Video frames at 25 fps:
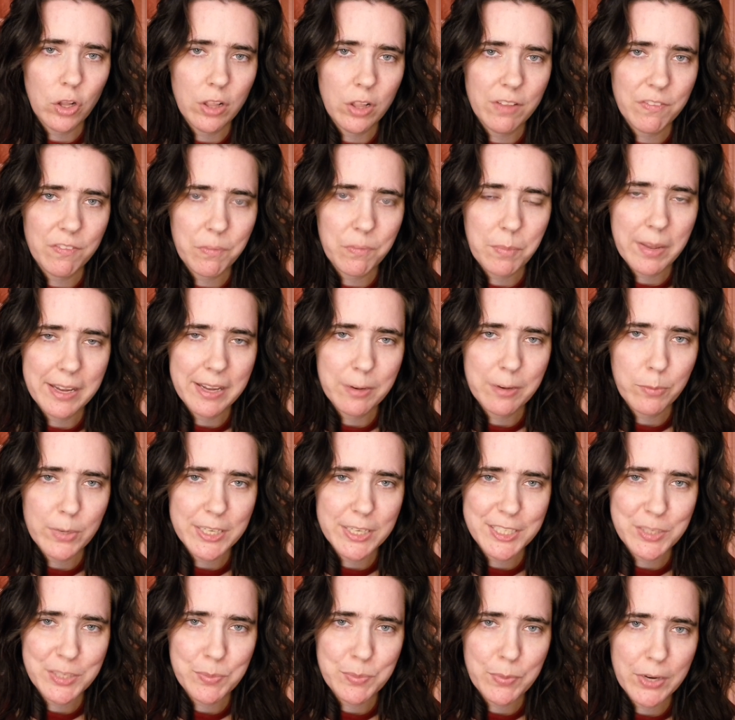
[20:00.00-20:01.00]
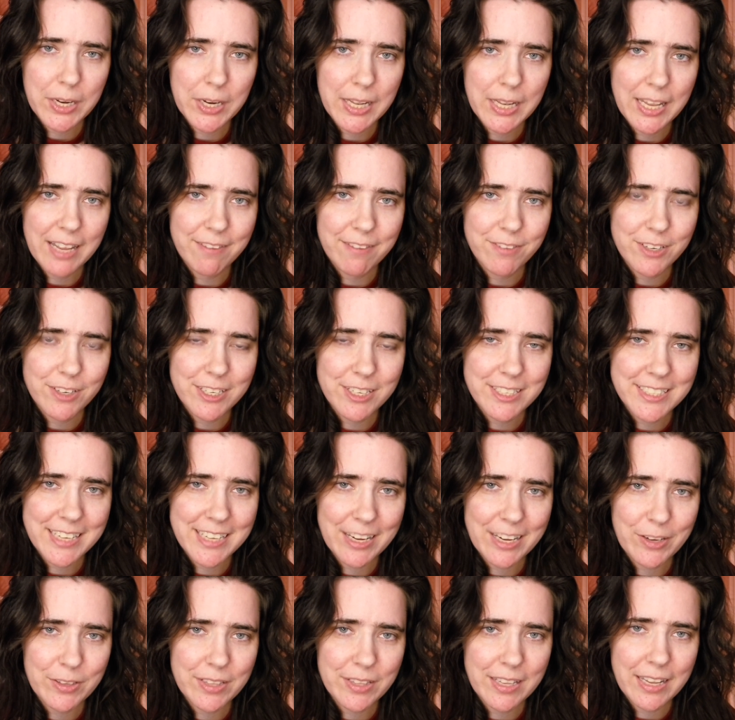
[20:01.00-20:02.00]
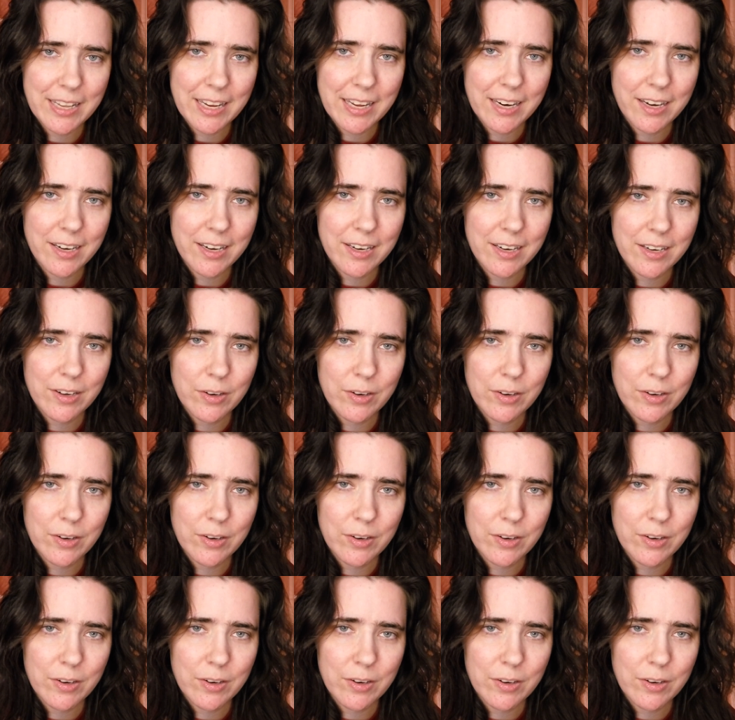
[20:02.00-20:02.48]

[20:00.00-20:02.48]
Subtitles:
all of my whisper lovers out there.